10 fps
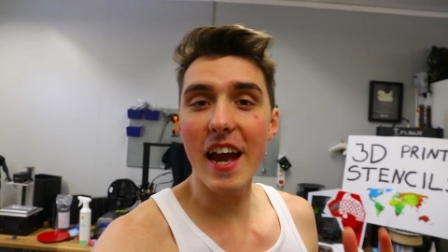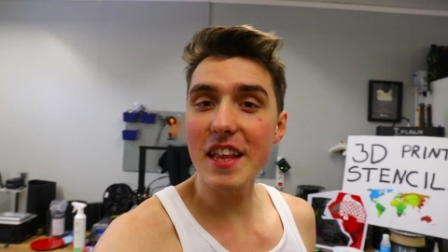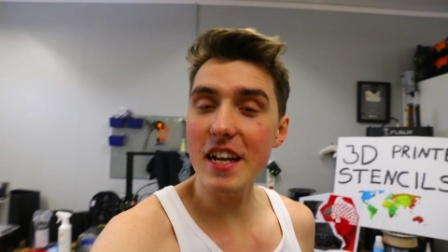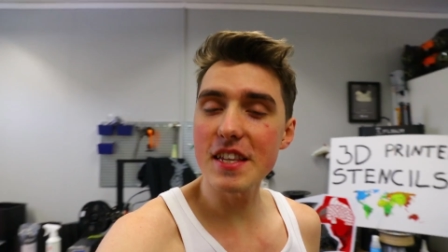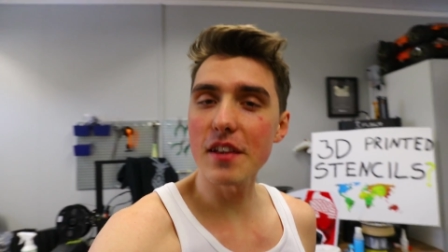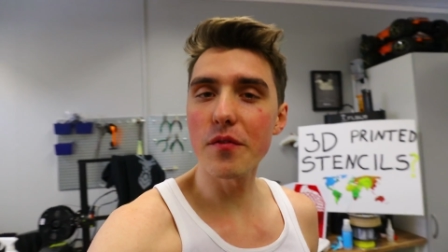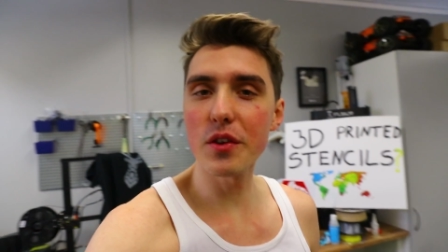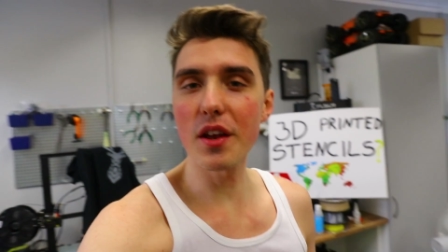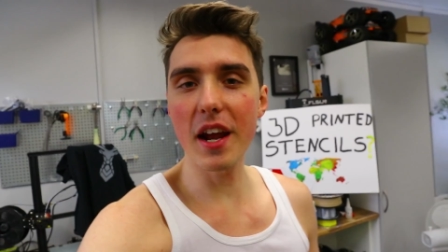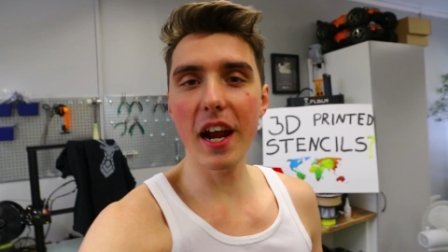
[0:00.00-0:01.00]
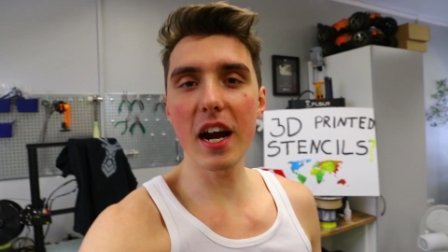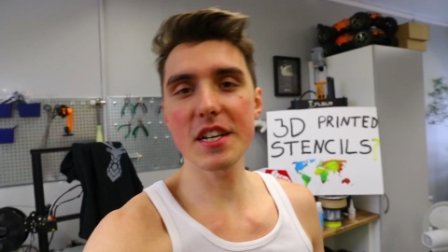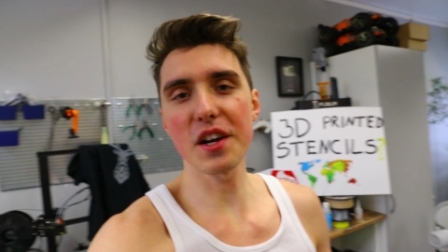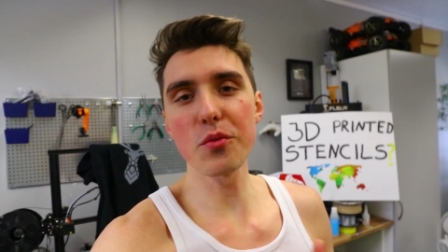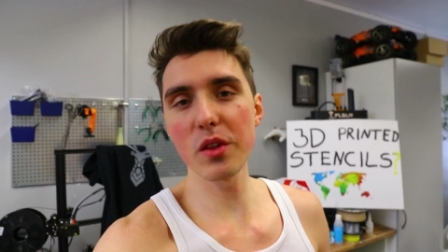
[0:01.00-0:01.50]
Hey, that's it for today
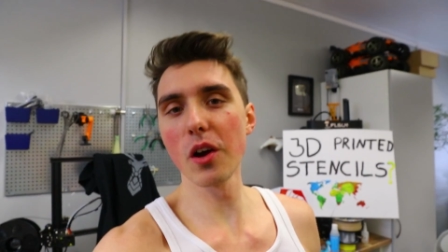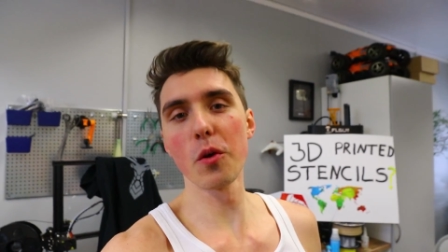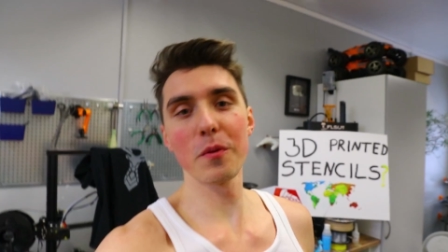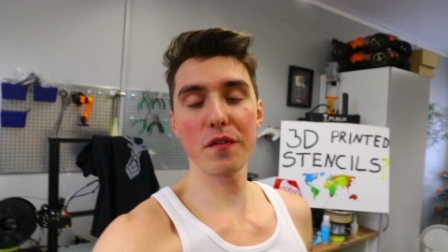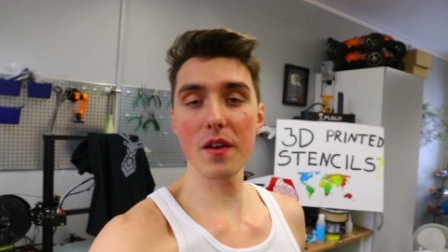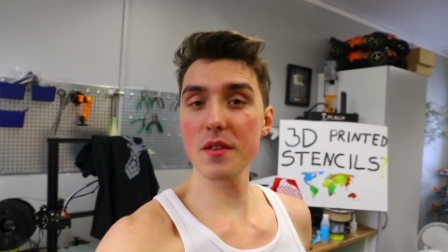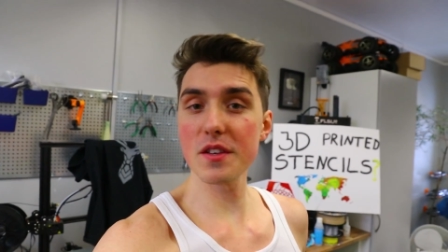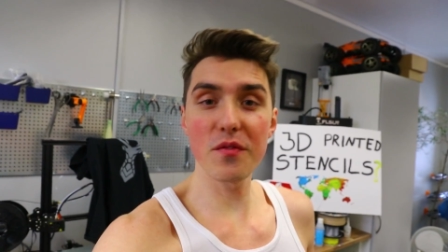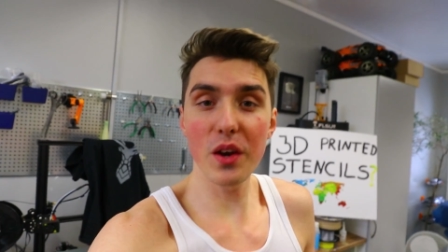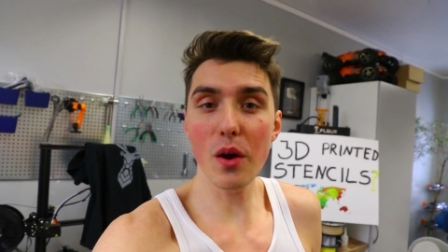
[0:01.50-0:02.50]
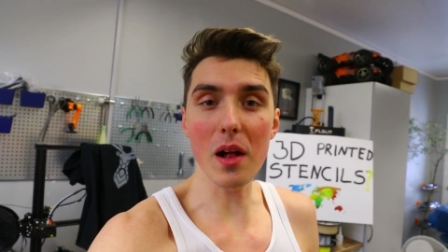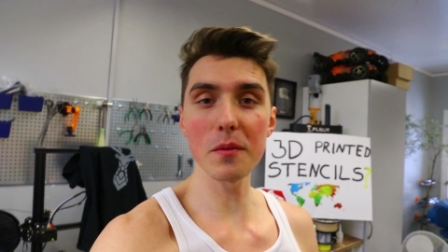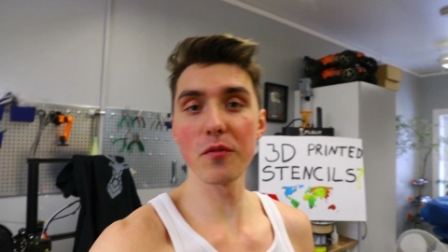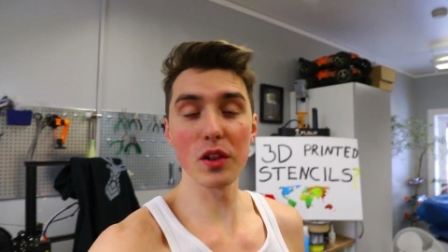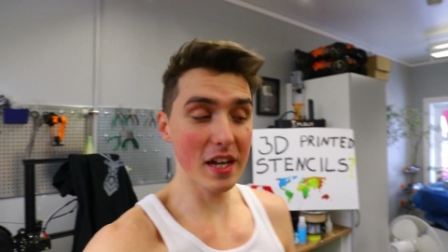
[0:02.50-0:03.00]
guys. I really hope you found this video
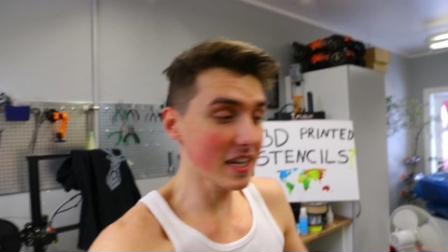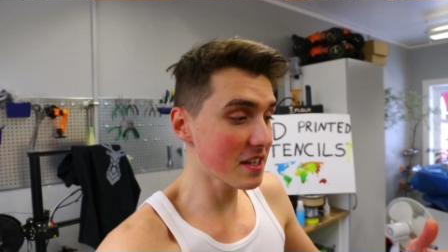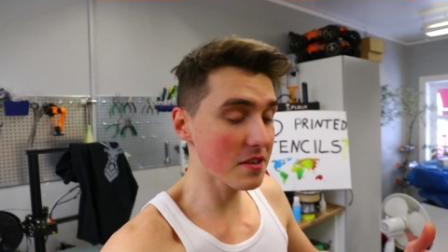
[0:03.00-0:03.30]
helpful and